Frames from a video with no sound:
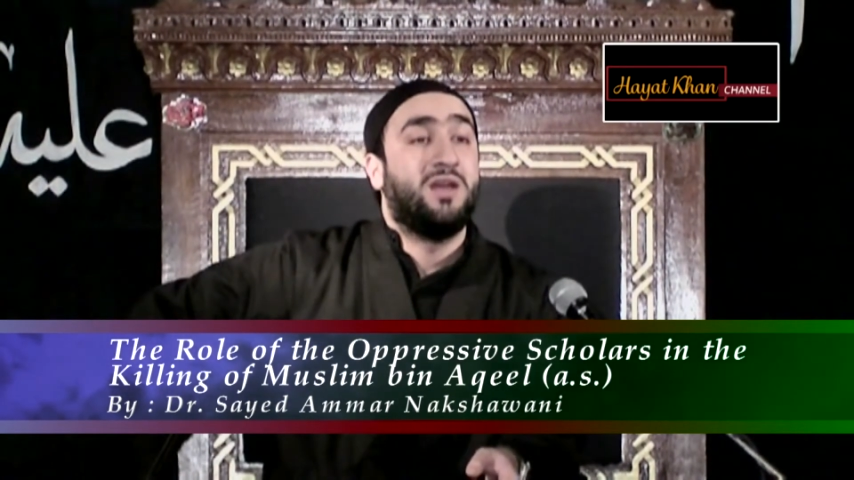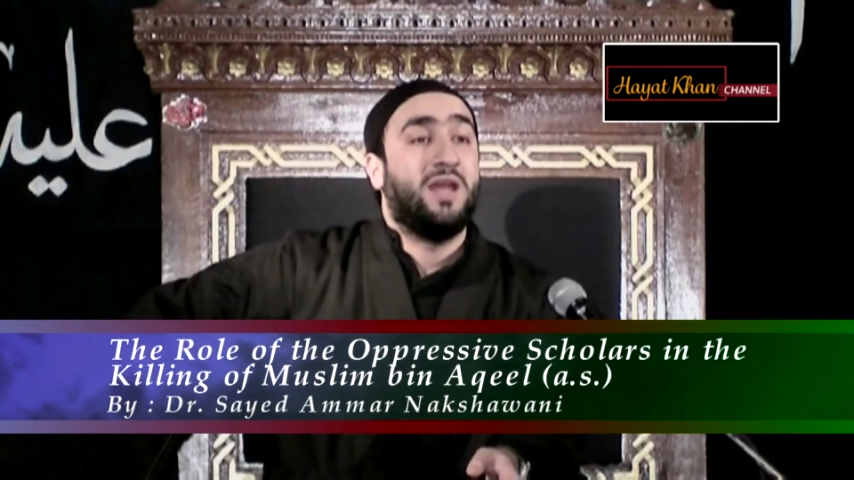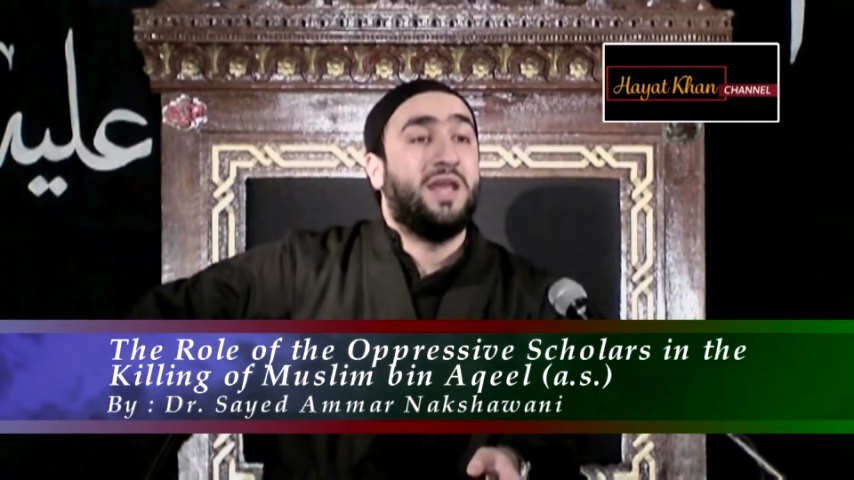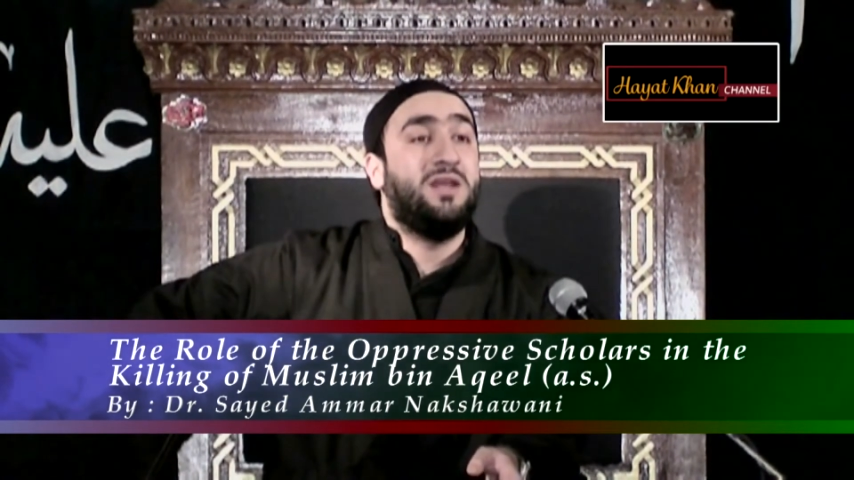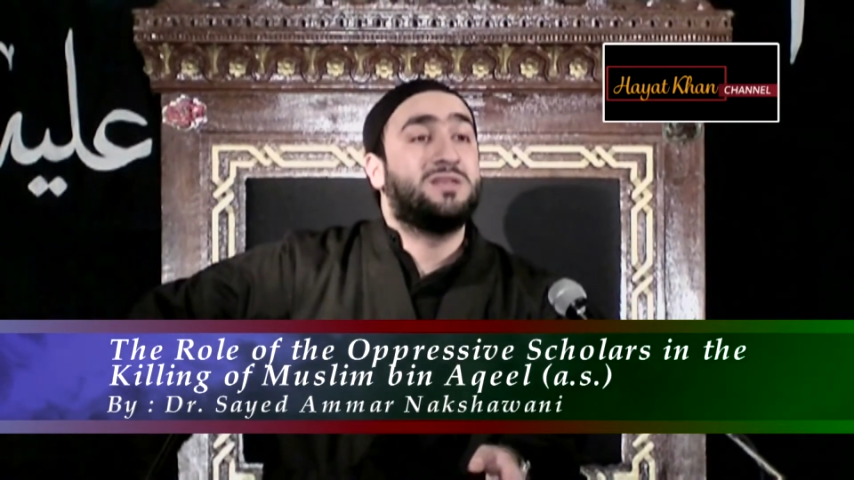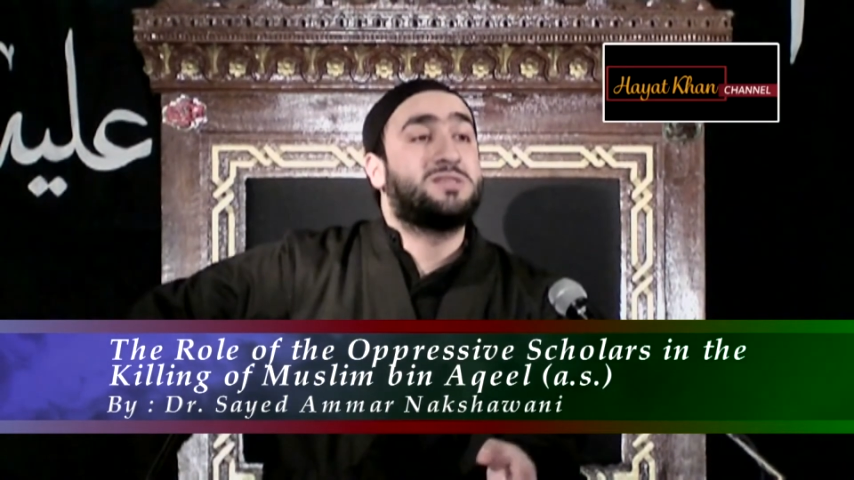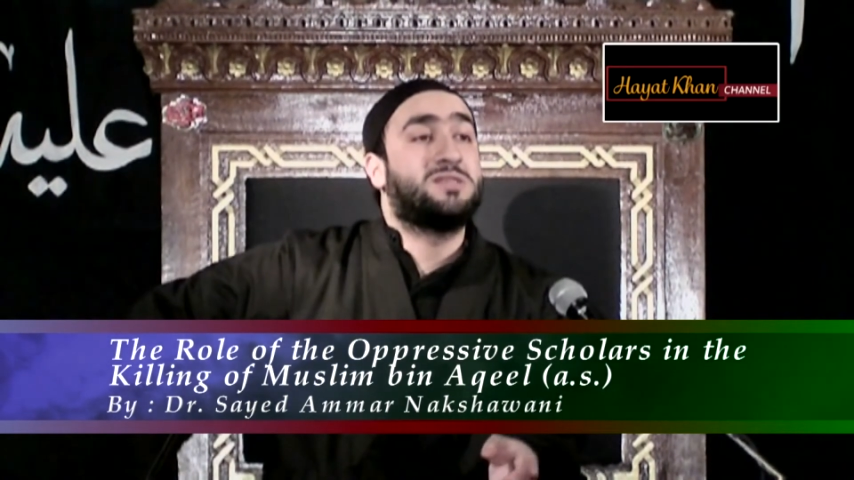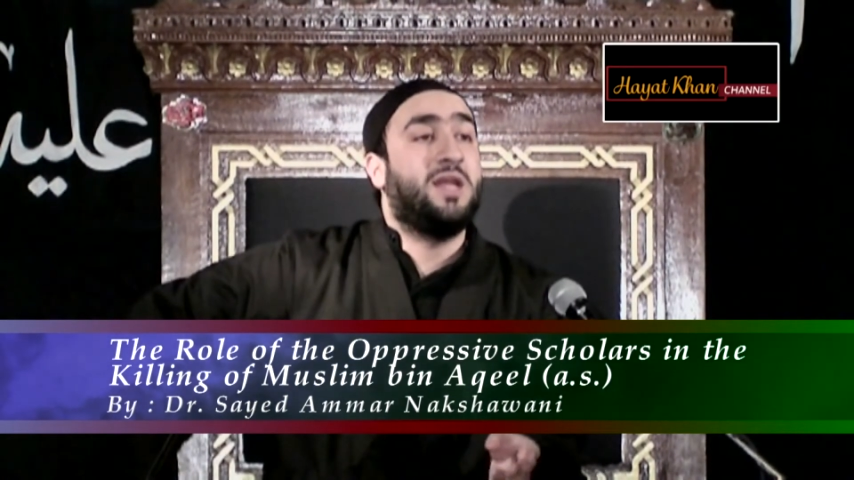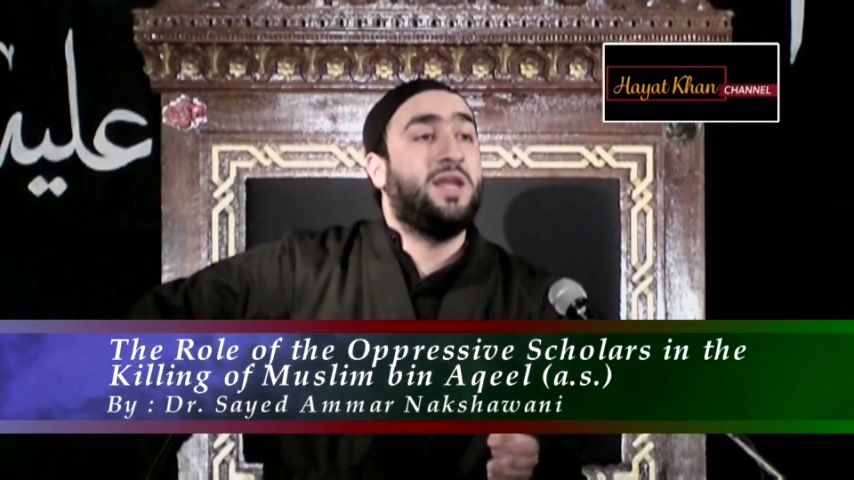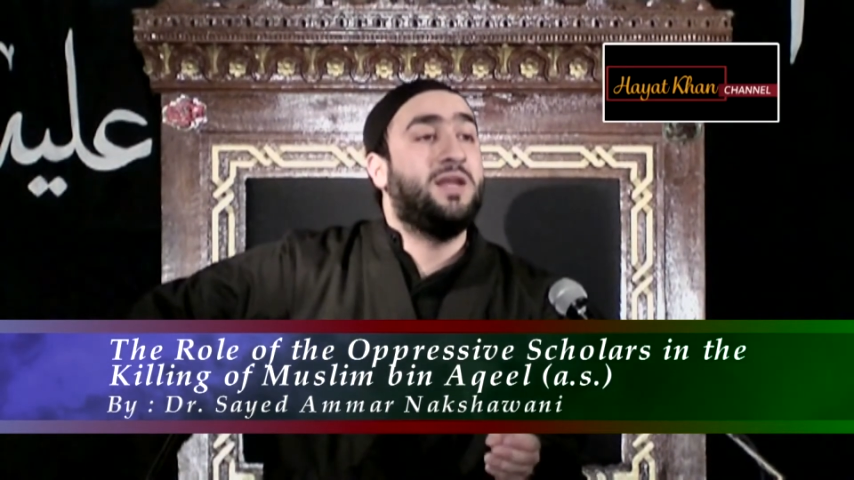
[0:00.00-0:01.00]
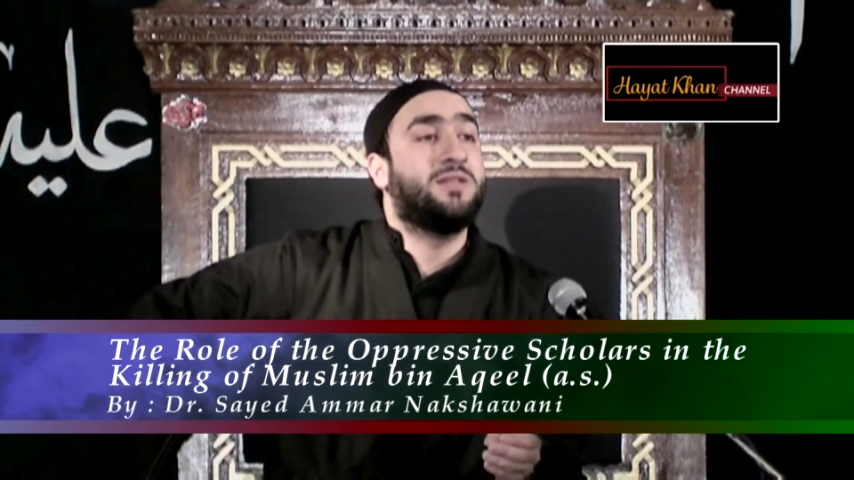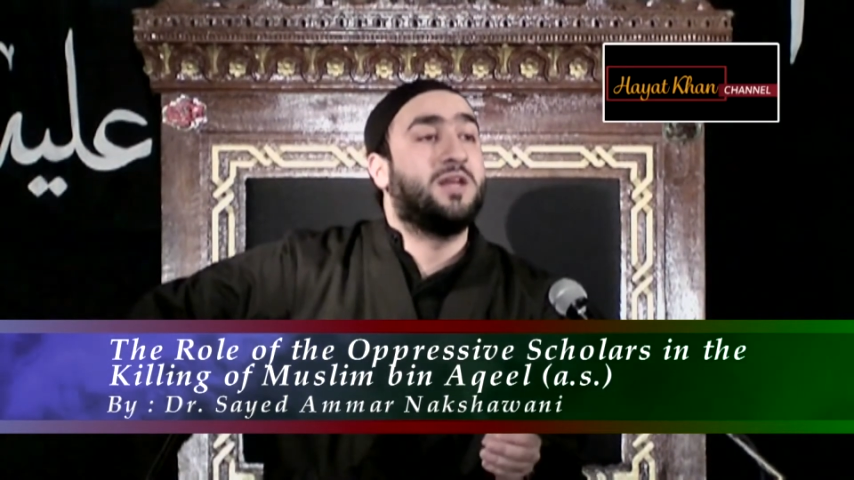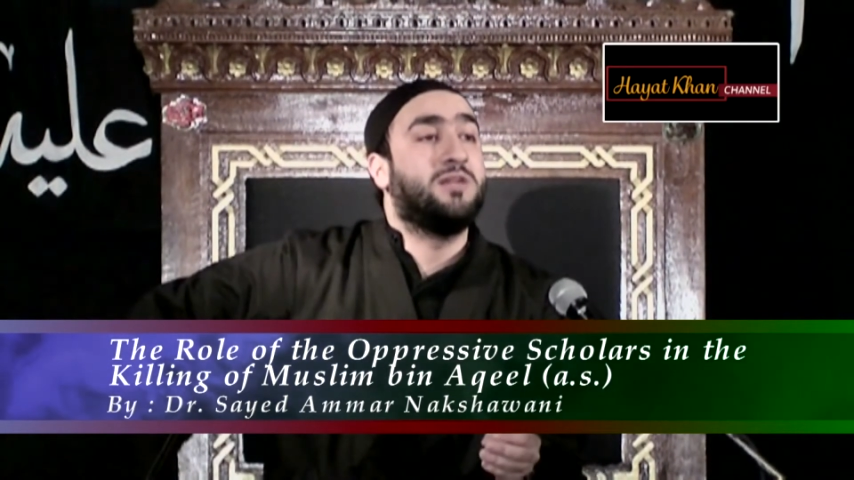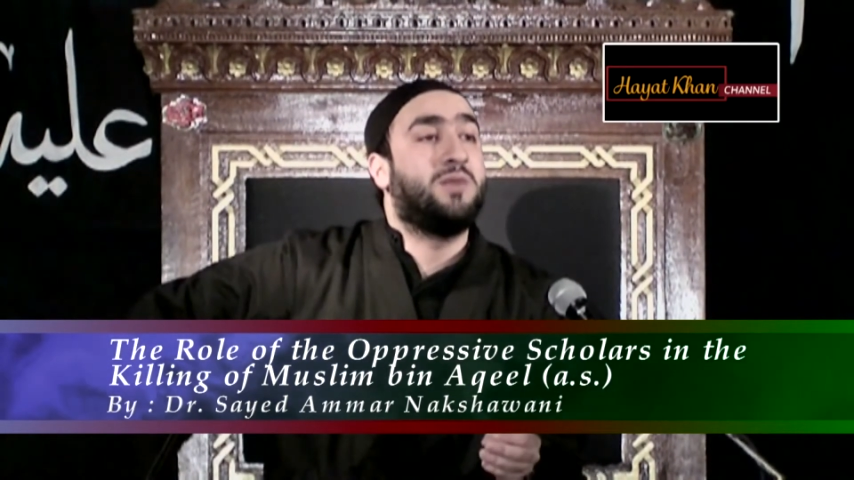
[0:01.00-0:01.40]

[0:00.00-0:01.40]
He stayed in